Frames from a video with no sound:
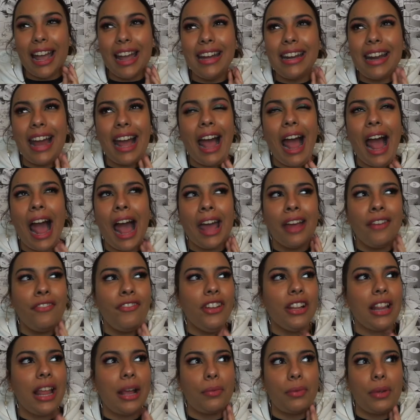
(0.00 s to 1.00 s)
And I
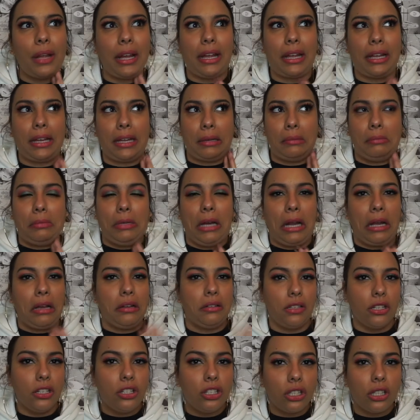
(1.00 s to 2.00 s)
feel like when I
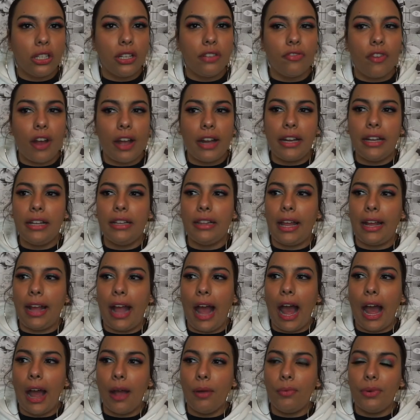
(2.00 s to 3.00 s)
initially read it, like,
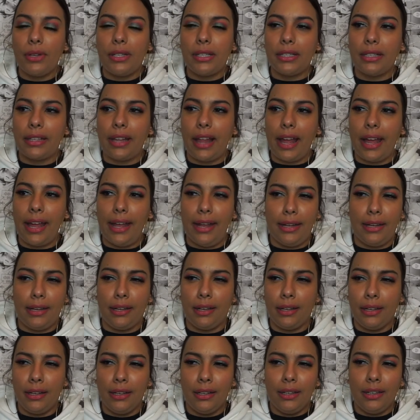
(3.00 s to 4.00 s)
I was like,
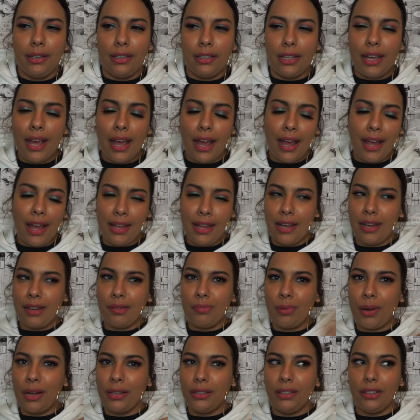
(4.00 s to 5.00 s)
yeah,
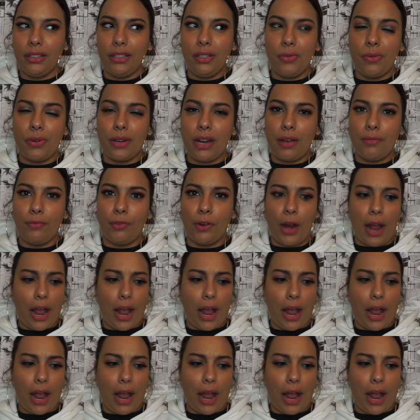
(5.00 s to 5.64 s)
prophecy, whatever.